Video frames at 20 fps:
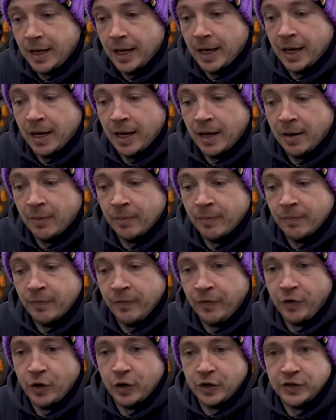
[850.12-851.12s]
Um,
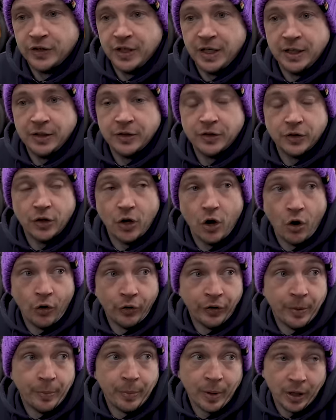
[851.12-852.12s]
versus
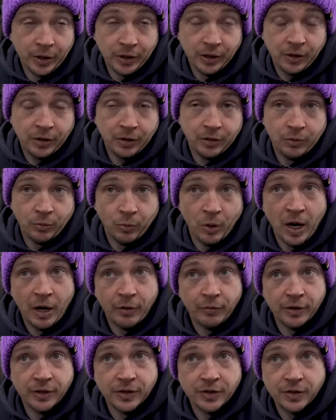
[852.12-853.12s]
on a bike,
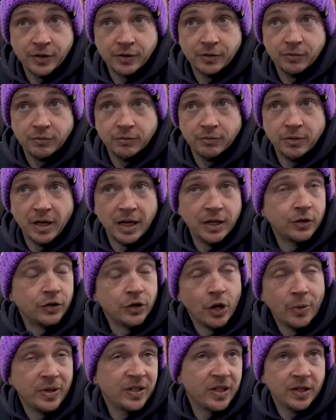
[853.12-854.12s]
whereas there's
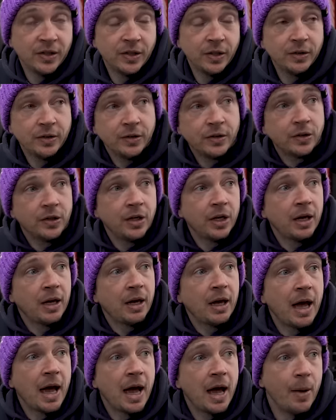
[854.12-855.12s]
no assistance.
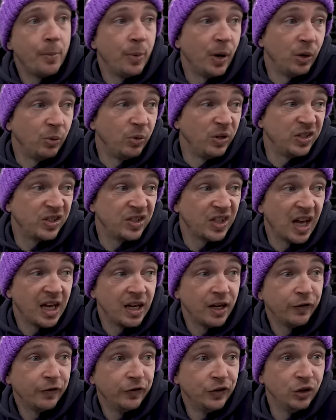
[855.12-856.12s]
Uh, but I would
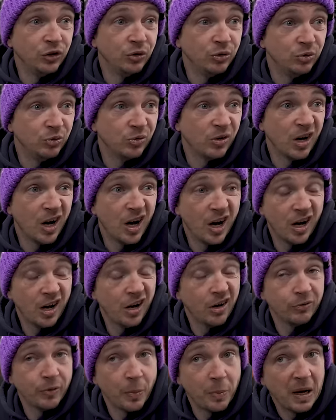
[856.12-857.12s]
say if you
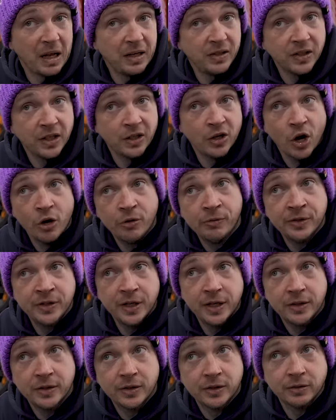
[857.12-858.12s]
are replacing
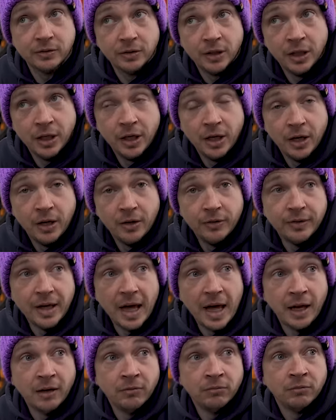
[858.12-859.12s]
hoses,
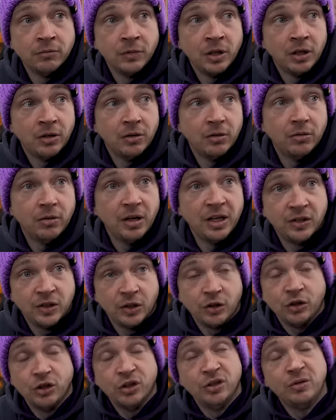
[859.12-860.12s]
then it's
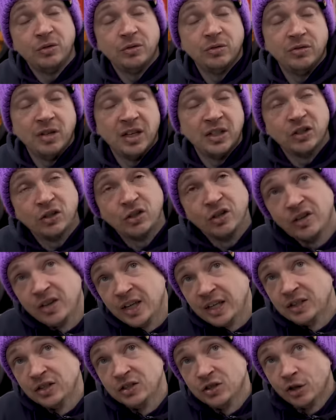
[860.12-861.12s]
a good it's a good
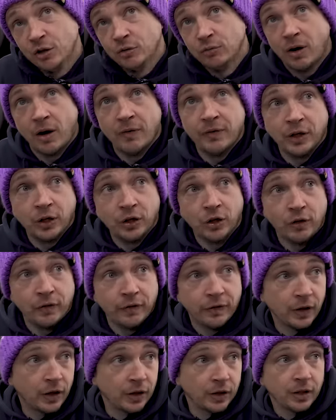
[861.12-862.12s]
thing to do rather than go
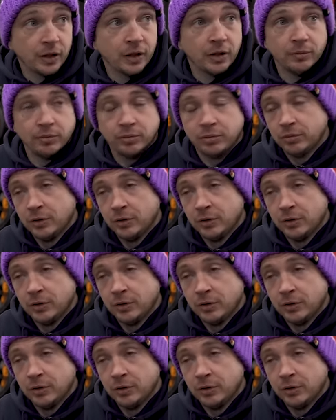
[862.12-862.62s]
for like a